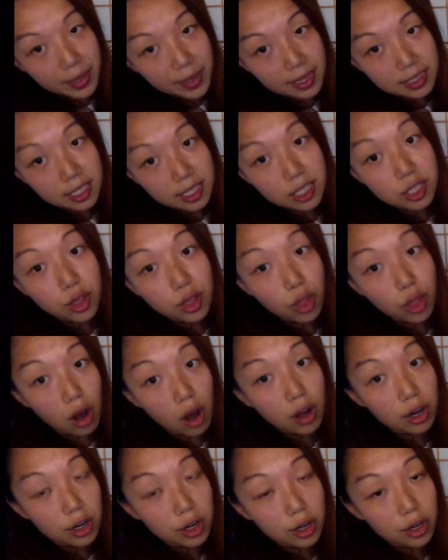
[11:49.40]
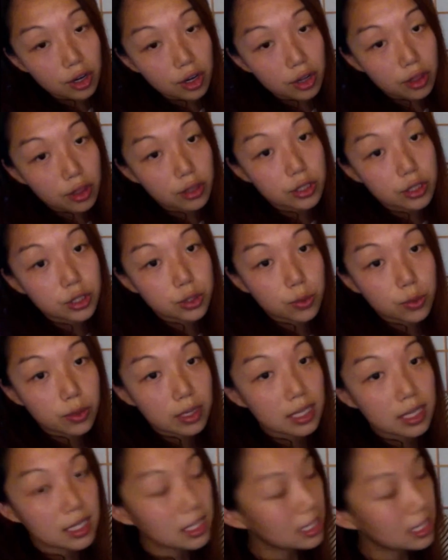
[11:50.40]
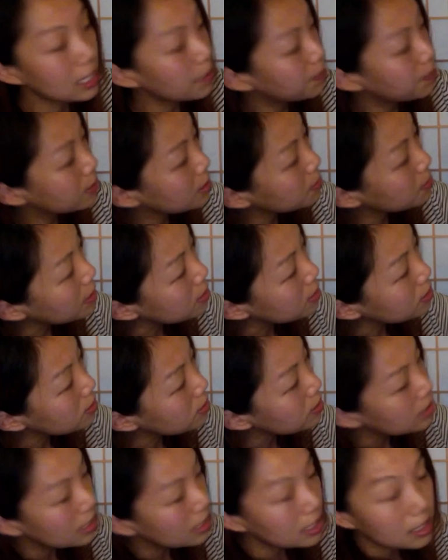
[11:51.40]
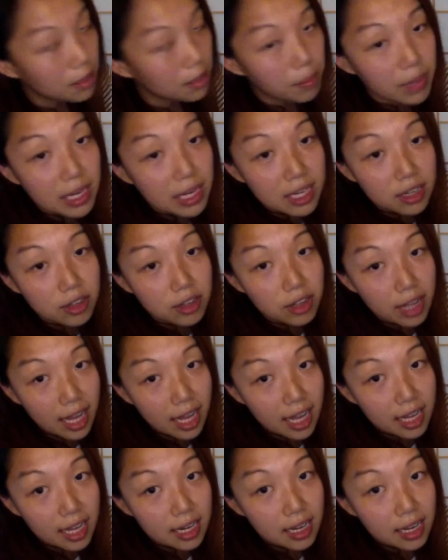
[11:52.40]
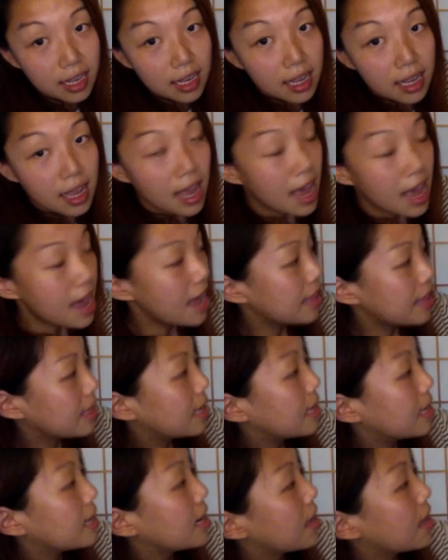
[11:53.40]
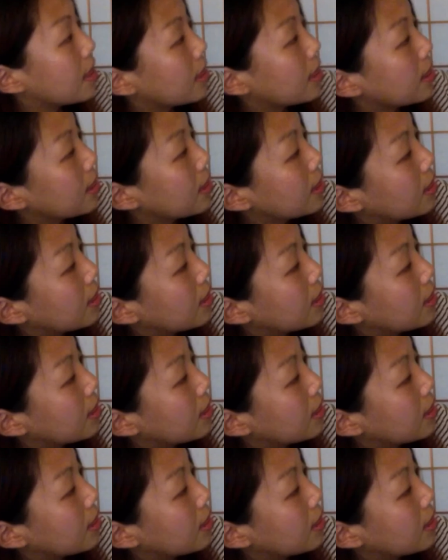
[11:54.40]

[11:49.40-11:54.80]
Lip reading: it's longer. The shortest, deepest muscle is the medial head. And then the